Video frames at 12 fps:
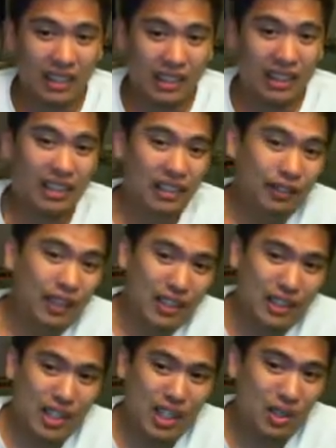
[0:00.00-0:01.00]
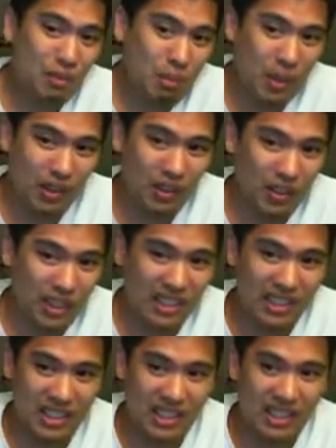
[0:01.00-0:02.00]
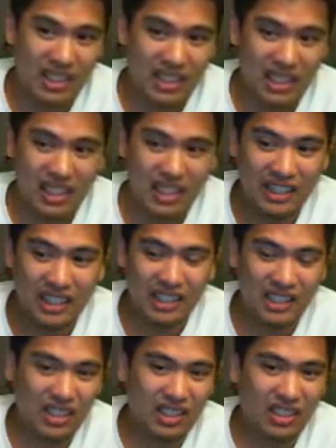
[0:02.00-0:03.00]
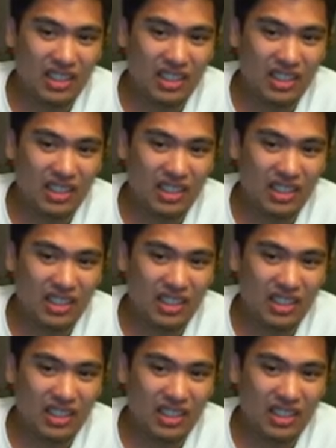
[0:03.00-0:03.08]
And he fought smart in the sense that he didn't